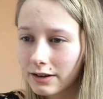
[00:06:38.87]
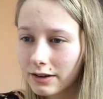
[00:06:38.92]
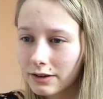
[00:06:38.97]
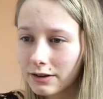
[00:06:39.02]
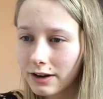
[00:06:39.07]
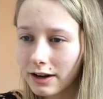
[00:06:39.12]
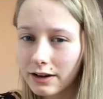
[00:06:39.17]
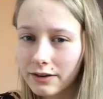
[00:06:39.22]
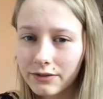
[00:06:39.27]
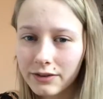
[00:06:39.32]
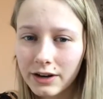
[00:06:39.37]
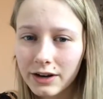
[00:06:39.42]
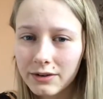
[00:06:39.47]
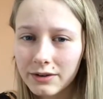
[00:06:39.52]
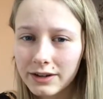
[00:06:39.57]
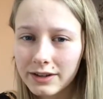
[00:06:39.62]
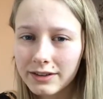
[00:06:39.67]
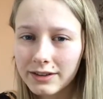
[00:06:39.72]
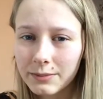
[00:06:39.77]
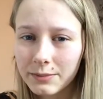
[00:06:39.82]
kind of
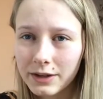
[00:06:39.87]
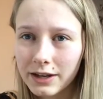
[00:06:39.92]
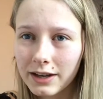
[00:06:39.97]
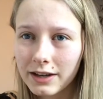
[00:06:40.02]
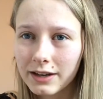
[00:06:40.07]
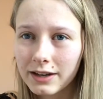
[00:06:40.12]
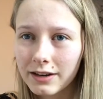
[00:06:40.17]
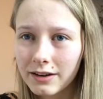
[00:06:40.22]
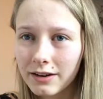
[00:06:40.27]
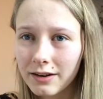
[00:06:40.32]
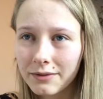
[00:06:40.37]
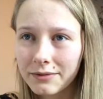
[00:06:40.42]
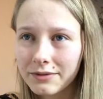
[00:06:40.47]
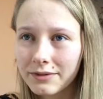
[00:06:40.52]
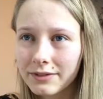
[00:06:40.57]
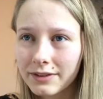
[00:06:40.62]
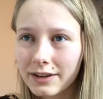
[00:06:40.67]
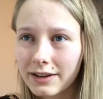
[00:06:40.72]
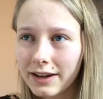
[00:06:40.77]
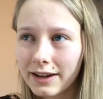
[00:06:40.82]
hearing the beginning of
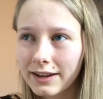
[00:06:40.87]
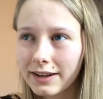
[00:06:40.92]
like